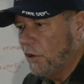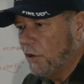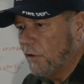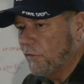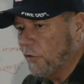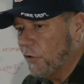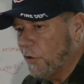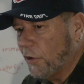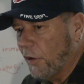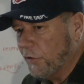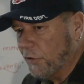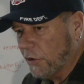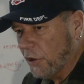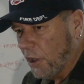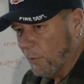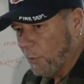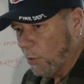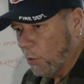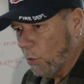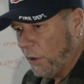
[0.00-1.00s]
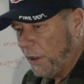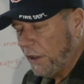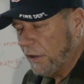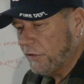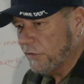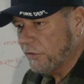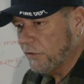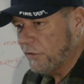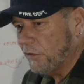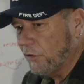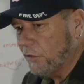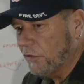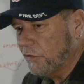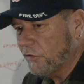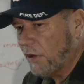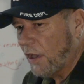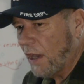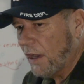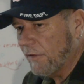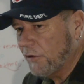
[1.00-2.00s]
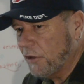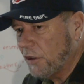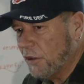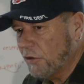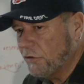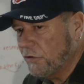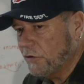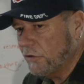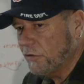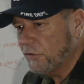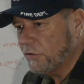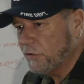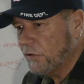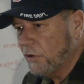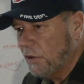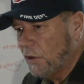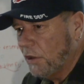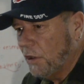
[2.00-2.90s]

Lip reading: for another couple weeks due to staffing issues.